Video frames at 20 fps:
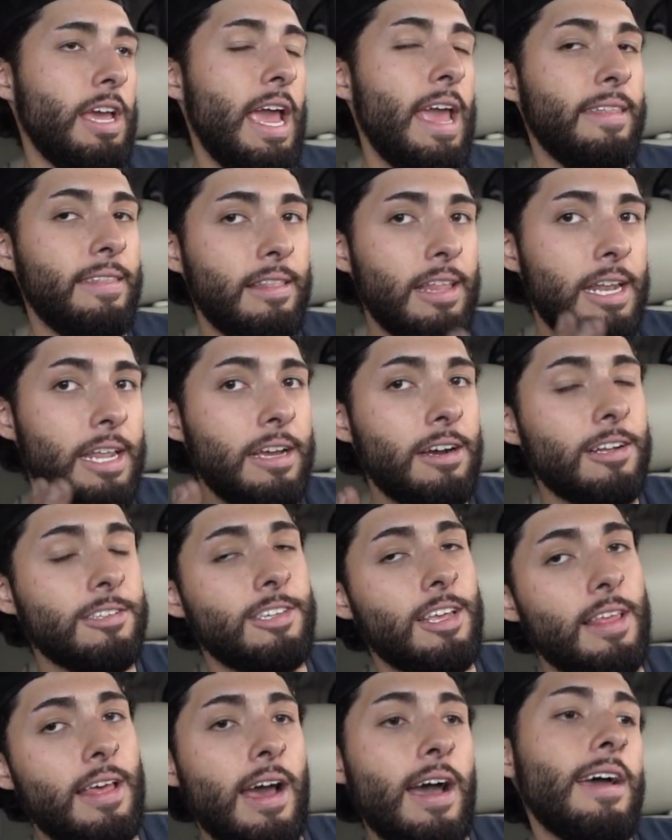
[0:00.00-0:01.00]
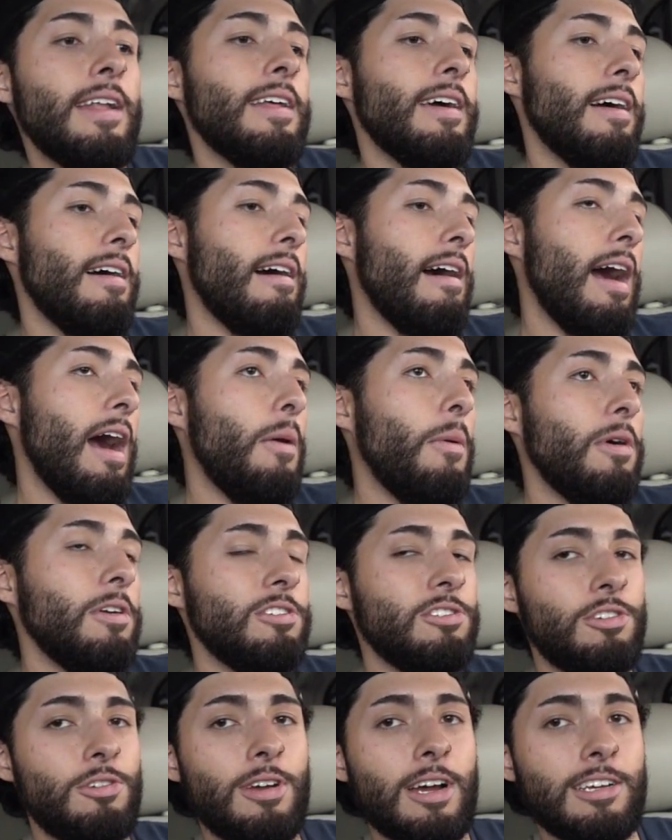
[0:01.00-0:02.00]
And leading on to that, I
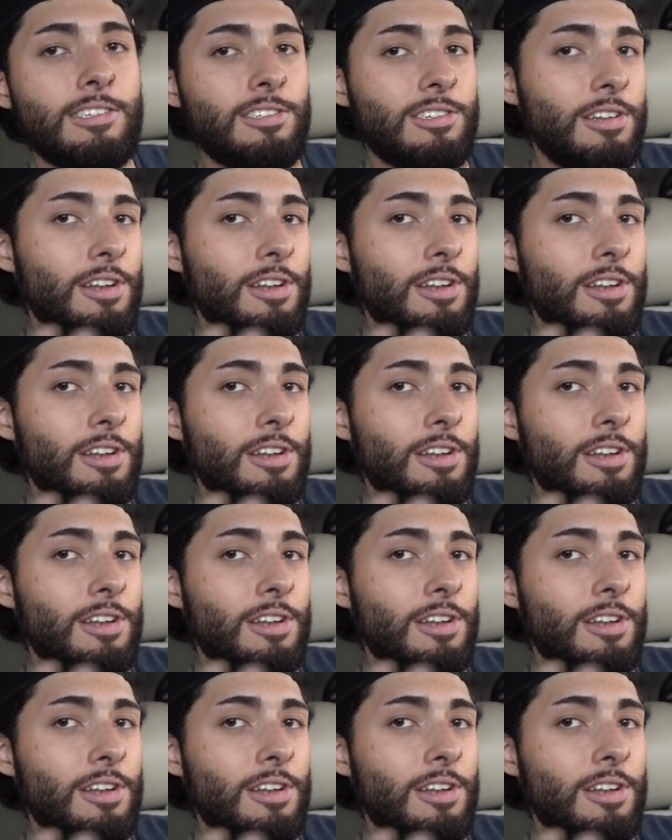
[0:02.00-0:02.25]
want you guys